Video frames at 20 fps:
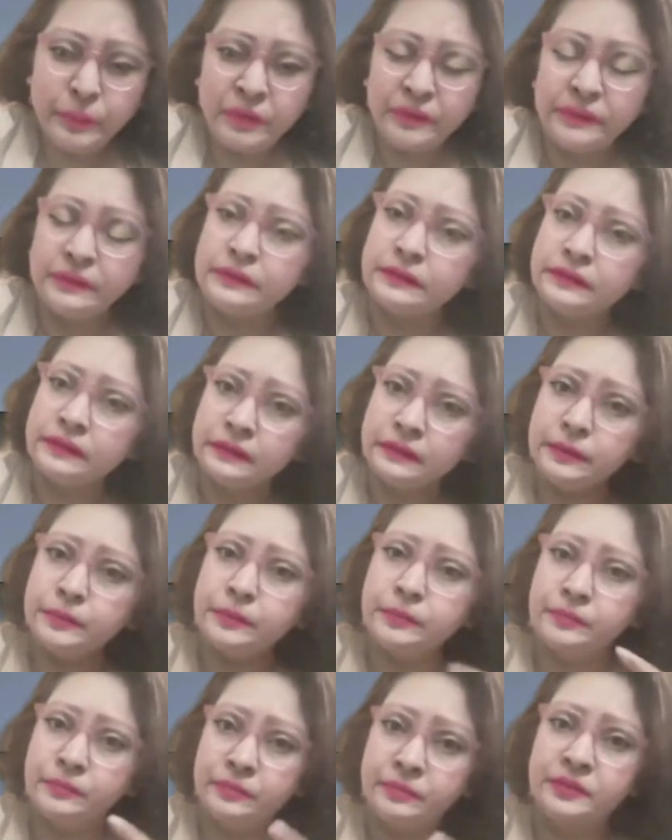but
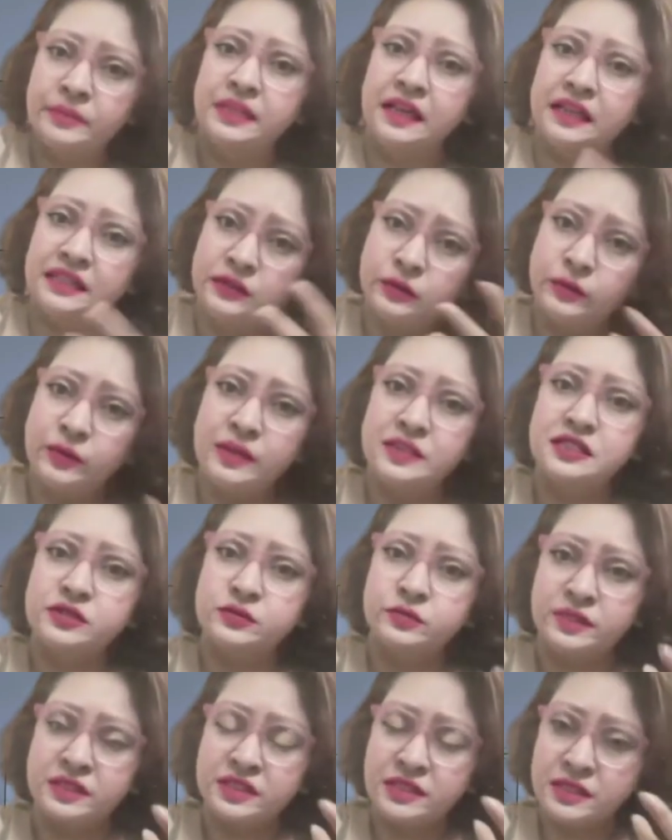they're the
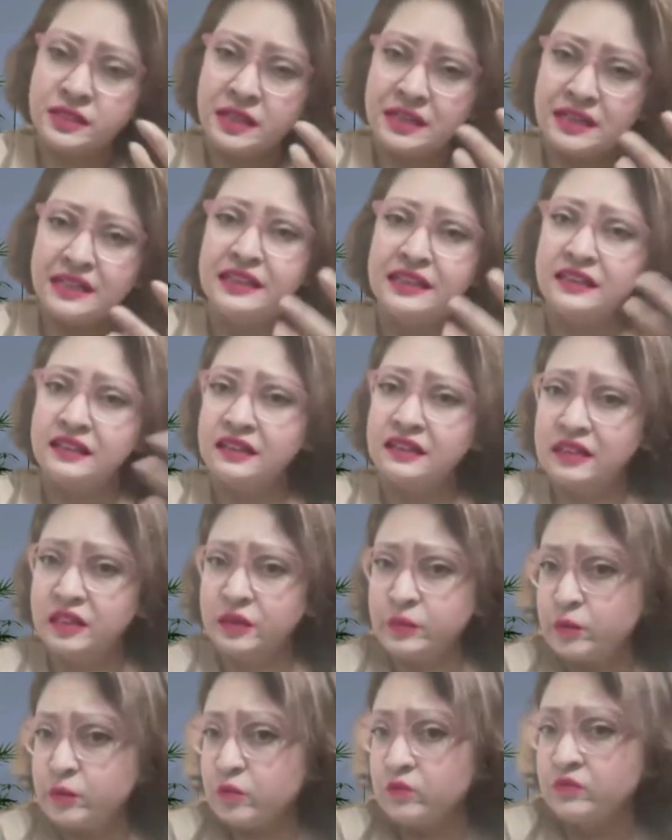ones which are
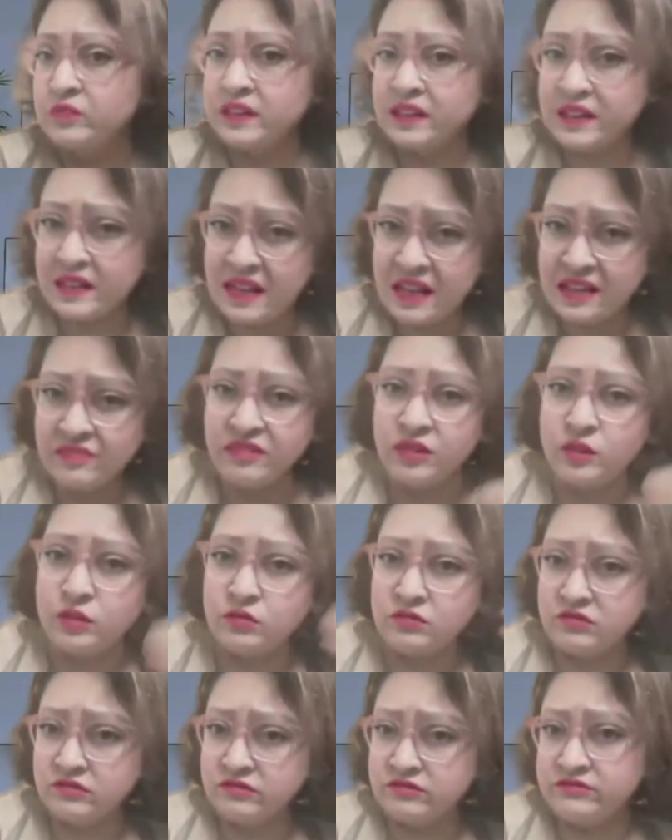clinically proven and have a
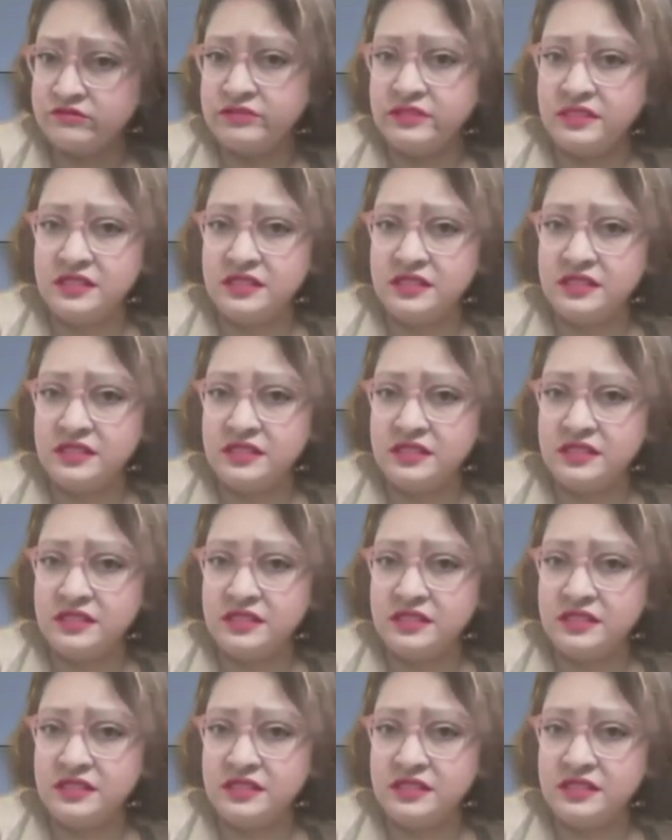lot of